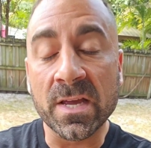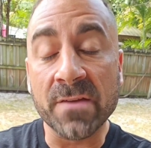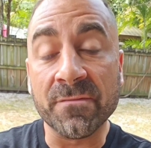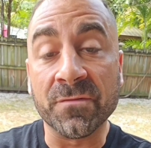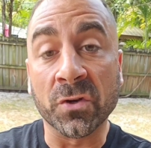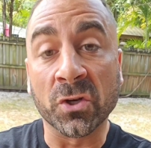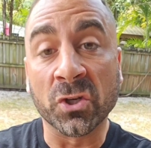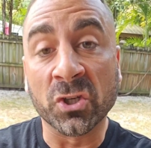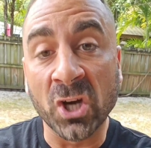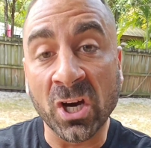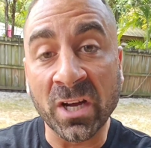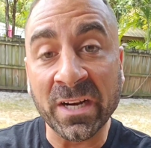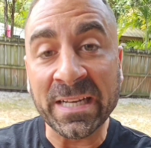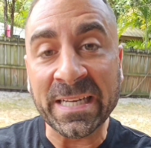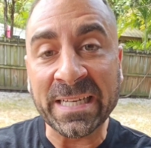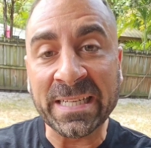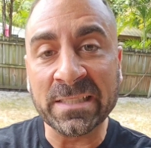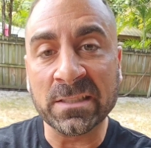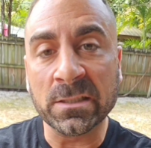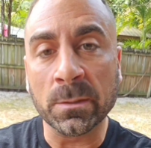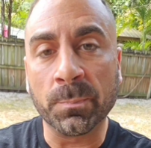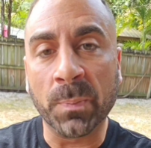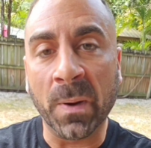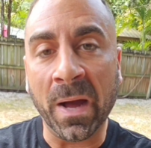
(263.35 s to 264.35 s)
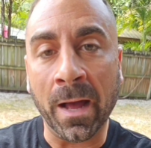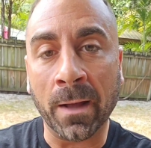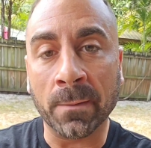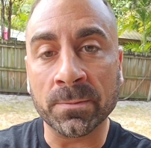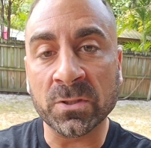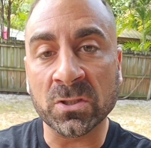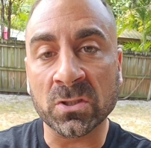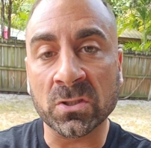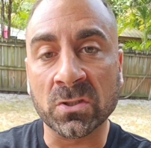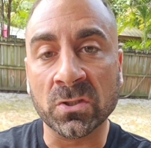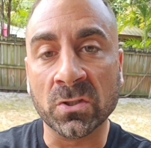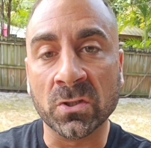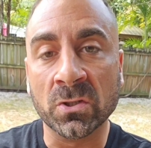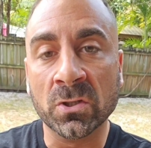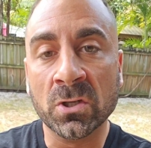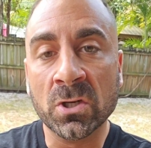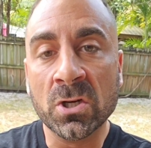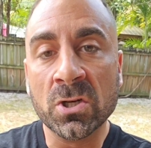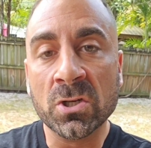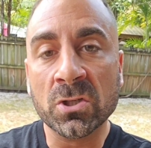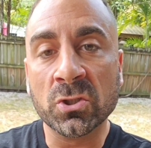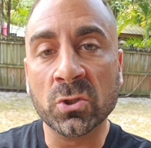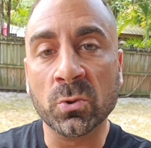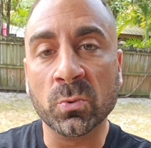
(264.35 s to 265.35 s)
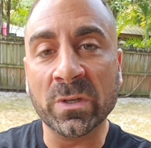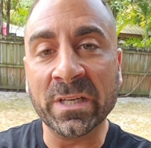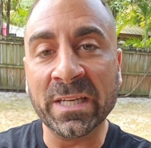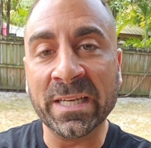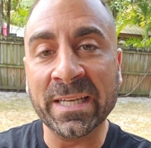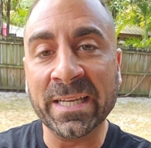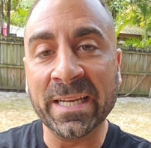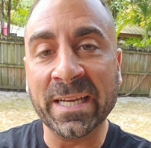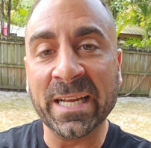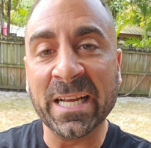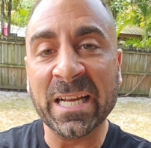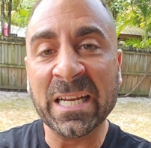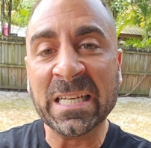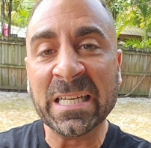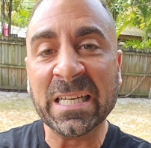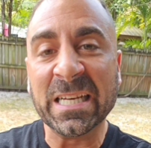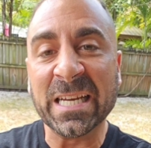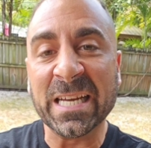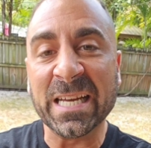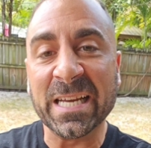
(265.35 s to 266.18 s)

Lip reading: if you're gonna eat the popsicle, you eat it